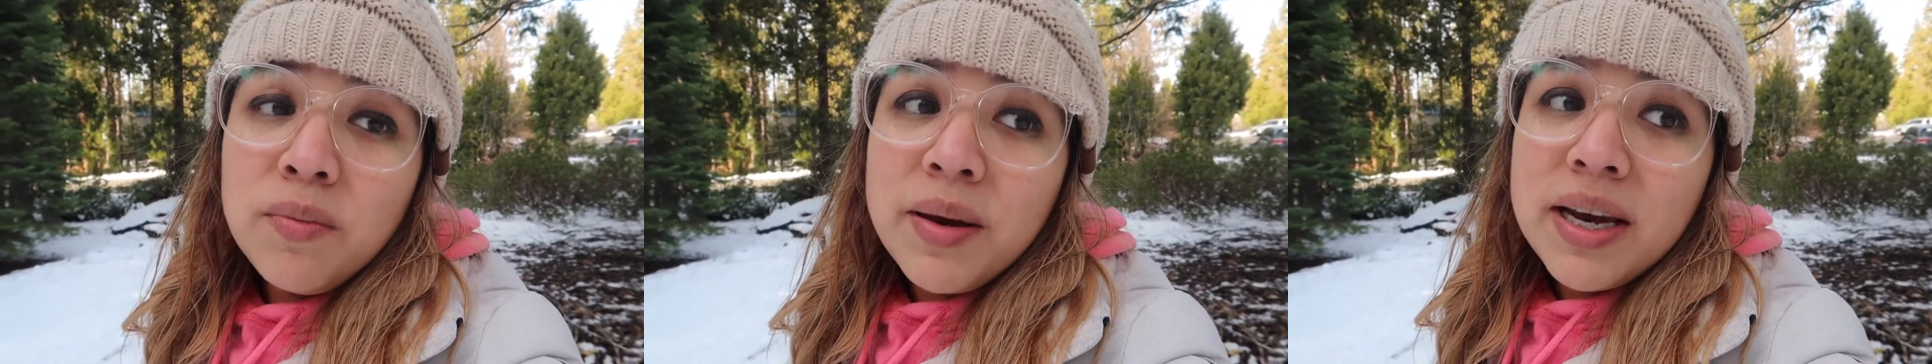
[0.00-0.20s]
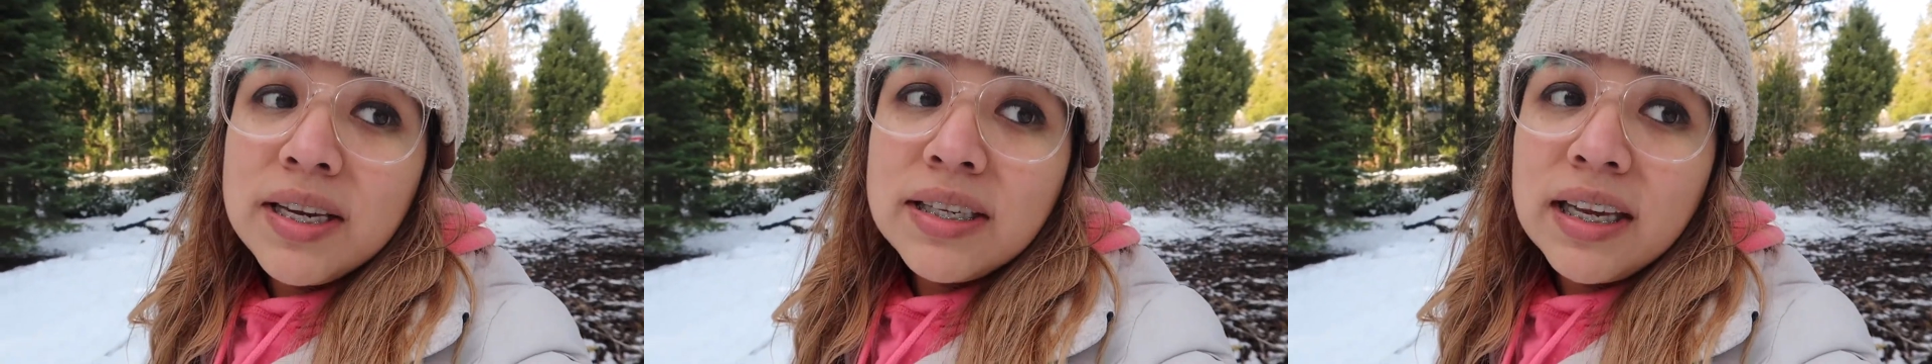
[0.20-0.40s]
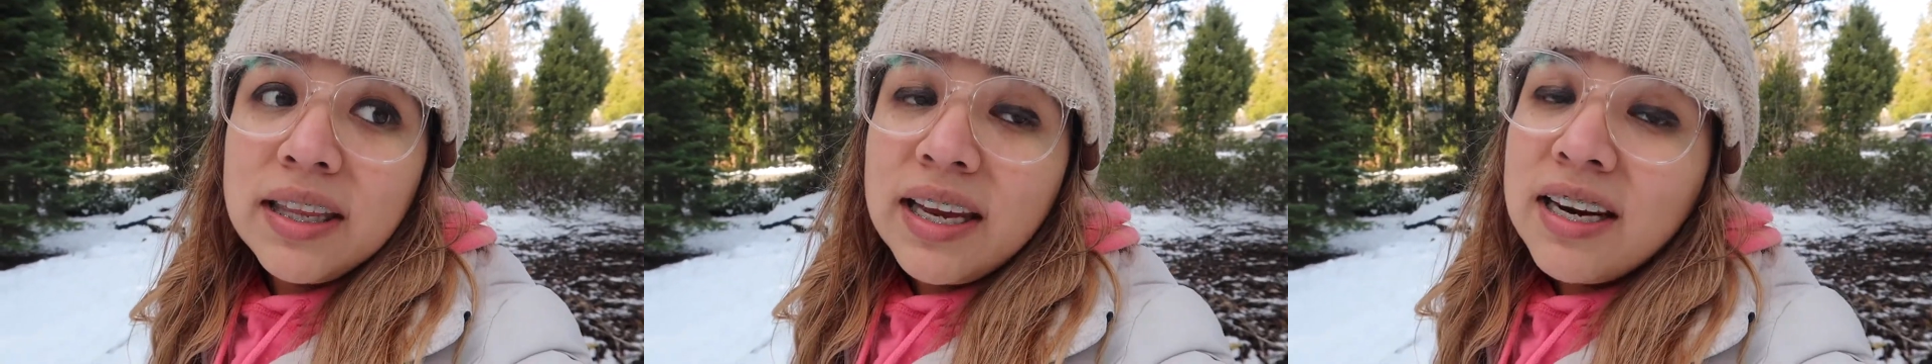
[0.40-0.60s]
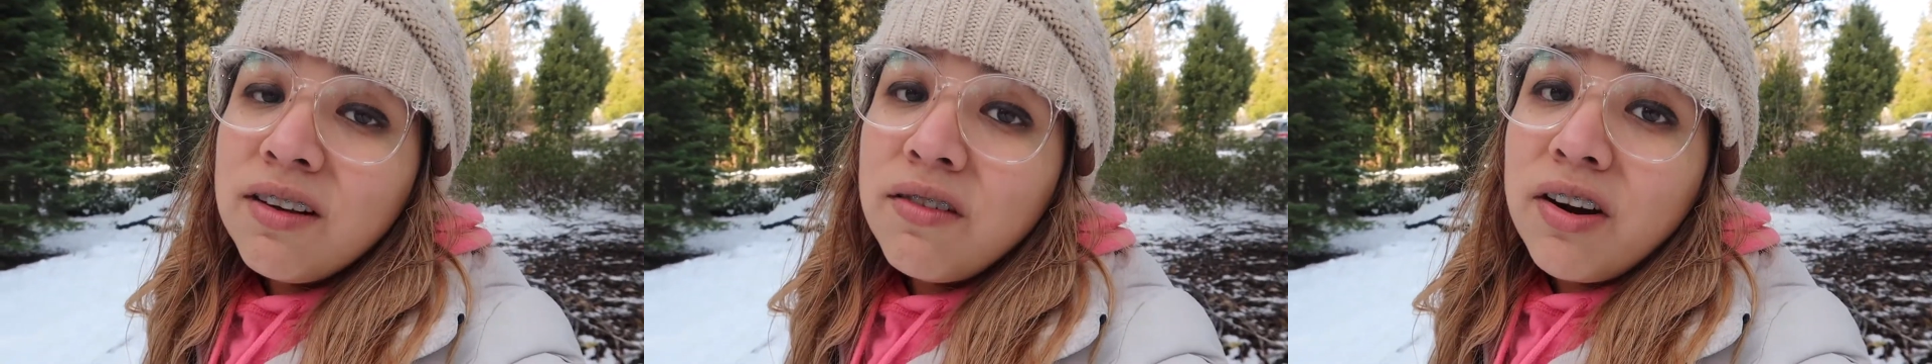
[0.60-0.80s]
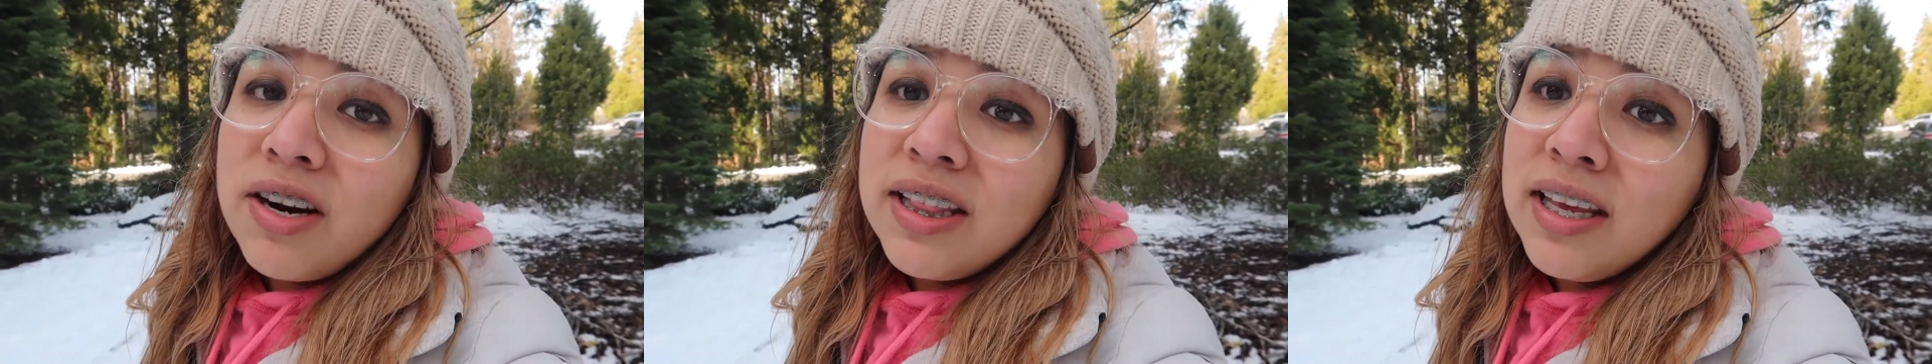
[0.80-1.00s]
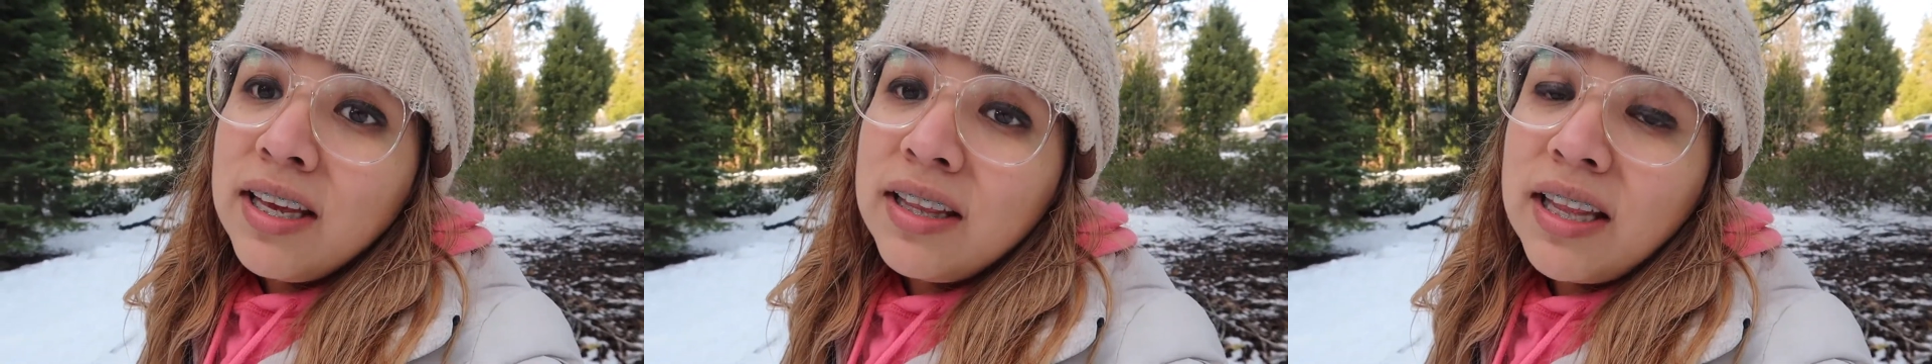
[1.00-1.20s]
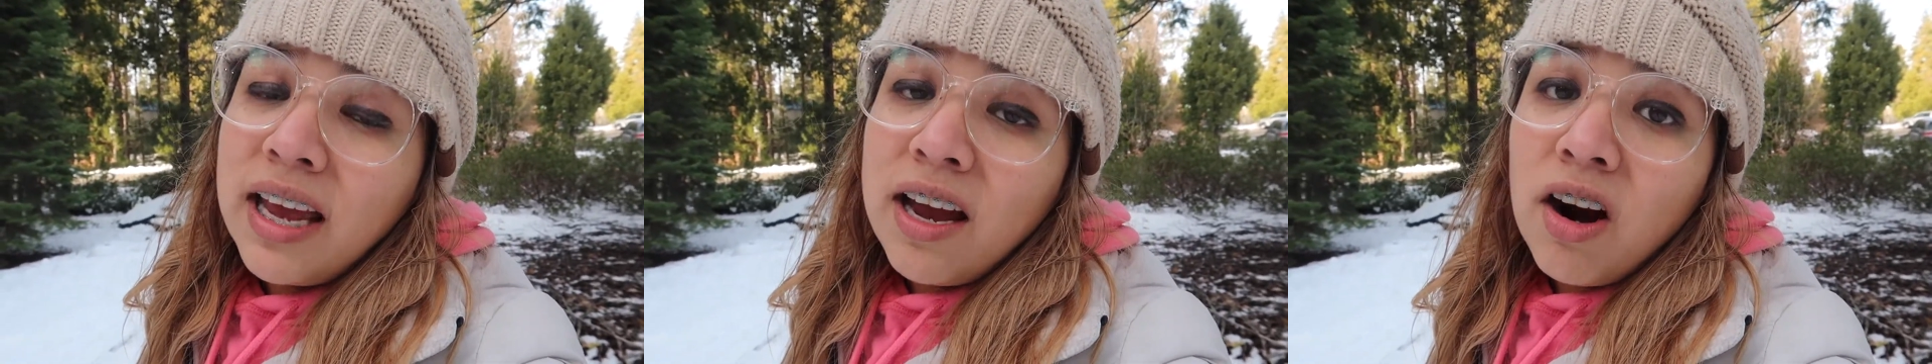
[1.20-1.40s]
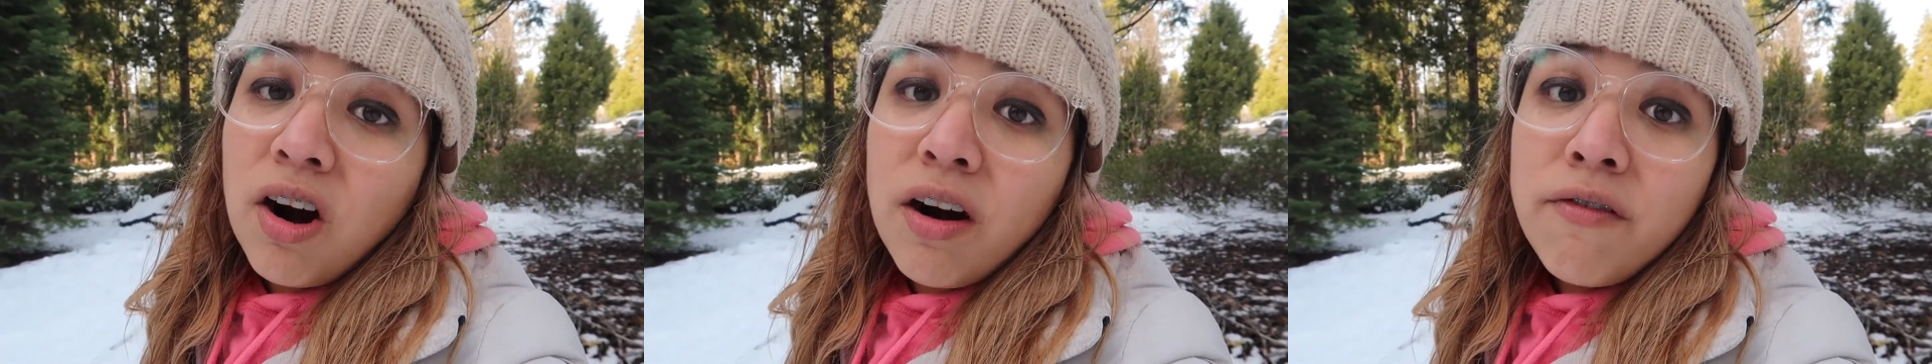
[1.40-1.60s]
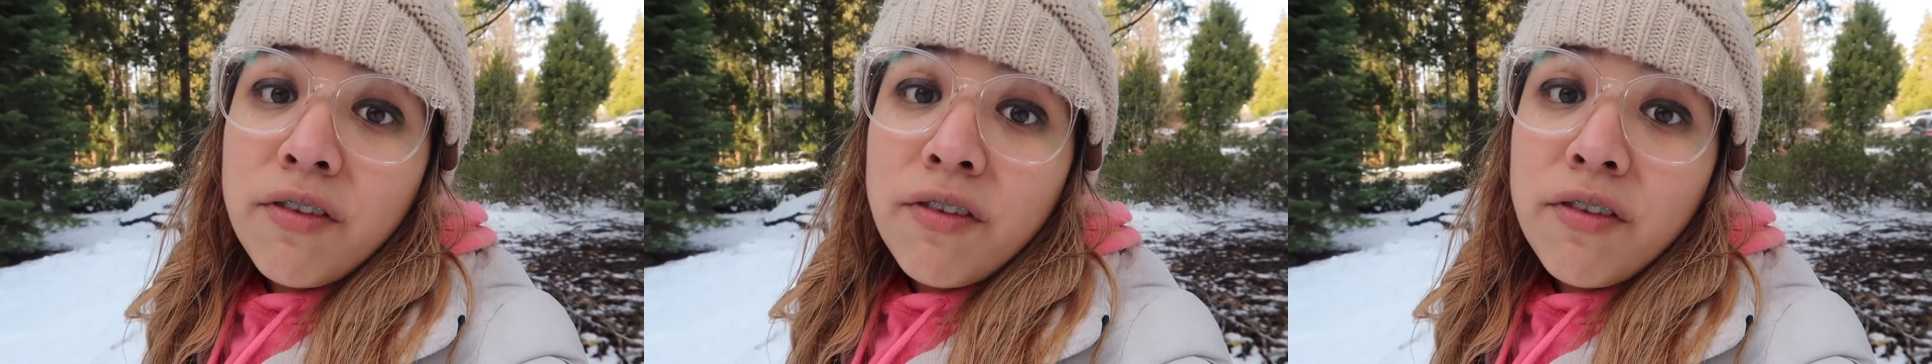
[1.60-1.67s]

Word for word: because at the end of everything, they are